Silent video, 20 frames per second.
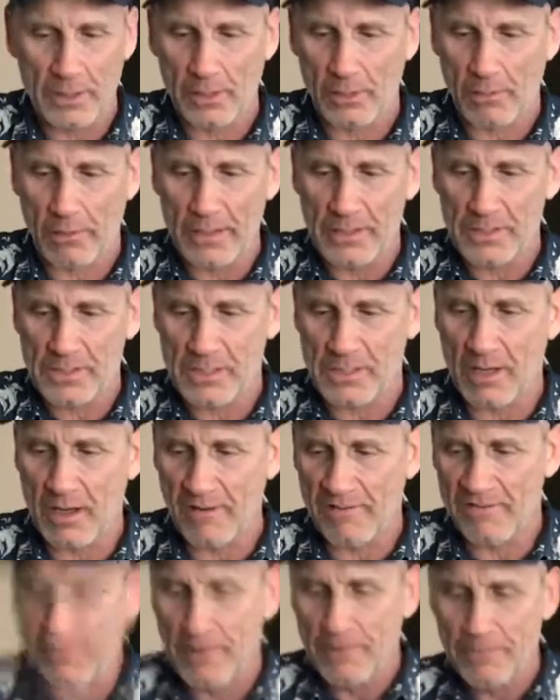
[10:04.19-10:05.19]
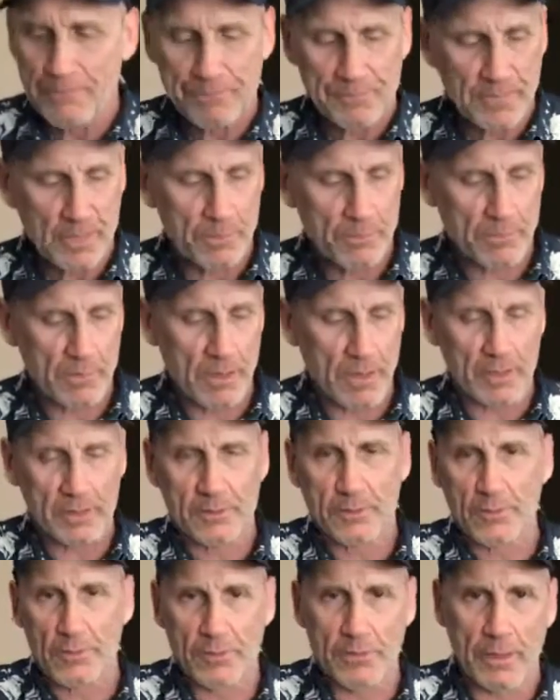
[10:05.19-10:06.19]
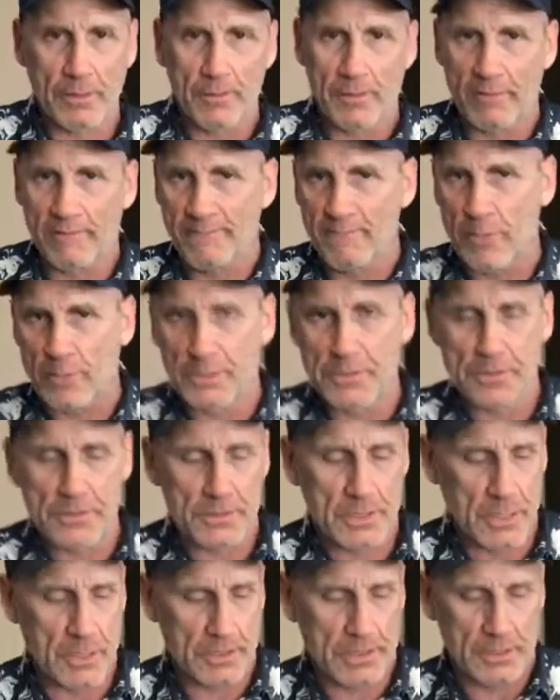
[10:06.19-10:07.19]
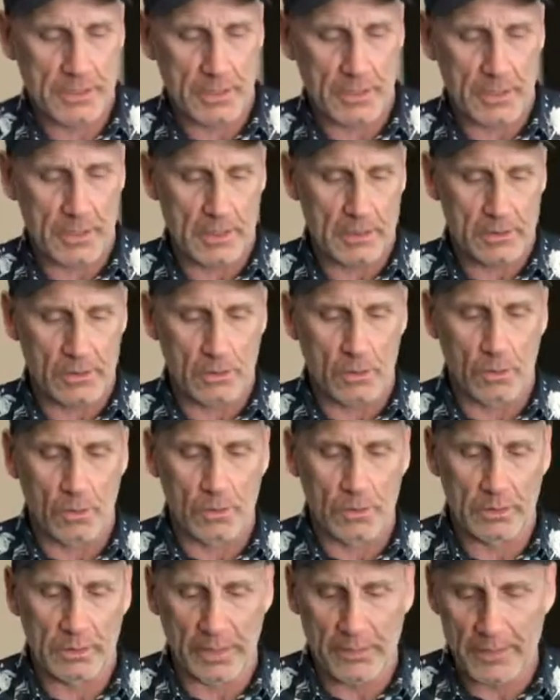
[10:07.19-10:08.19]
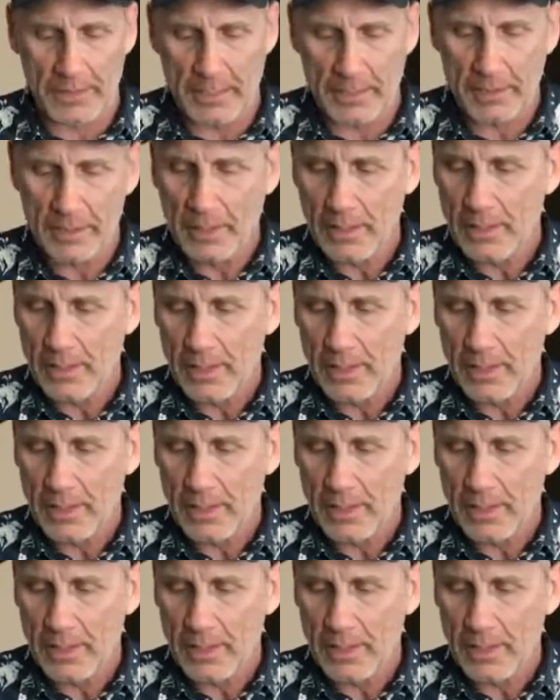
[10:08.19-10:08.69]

Great stuff brought to you by my friends at Cole Limited.